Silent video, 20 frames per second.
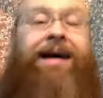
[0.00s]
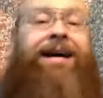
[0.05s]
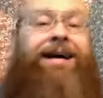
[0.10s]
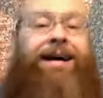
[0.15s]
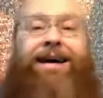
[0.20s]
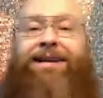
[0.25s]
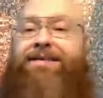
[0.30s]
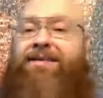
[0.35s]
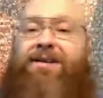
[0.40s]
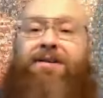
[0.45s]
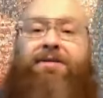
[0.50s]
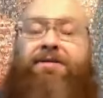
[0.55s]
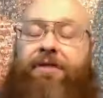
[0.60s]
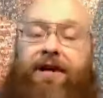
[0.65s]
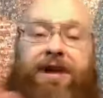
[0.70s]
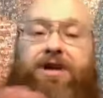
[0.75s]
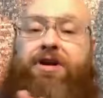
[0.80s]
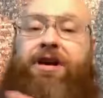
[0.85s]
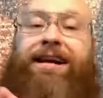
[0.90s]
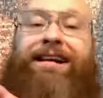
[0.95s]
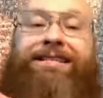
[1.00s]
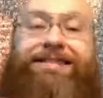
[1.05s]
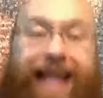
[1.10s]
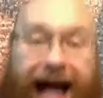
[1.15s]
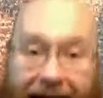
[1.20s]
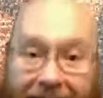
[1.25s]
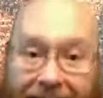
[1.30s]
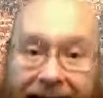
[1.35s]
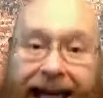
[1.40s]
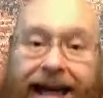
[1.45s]
and you're afraid you're going to
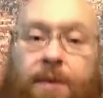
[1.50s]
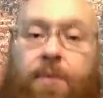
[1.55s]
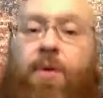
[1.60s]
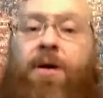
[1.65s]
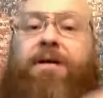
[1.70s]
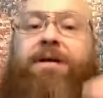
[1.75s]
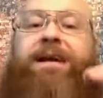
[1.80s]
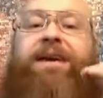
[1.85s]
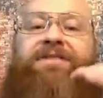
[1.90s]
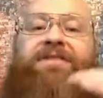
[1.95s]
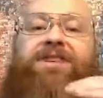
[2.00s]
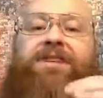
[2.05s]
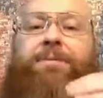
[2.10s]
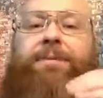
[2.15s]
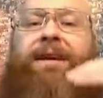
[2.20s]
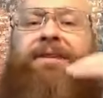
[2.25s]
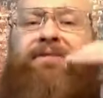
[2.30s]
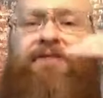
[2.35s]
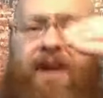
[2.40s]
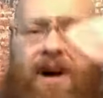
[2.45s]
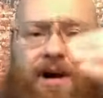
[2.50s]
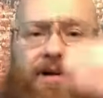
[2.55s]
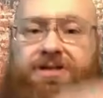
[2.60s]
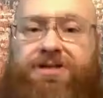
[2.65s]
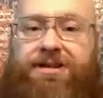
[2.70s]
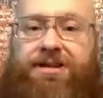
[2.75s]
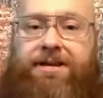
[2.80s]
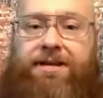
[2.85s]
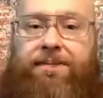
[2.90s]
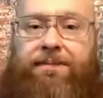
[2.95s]
die, well, give it to me
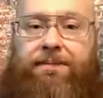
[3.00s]
first.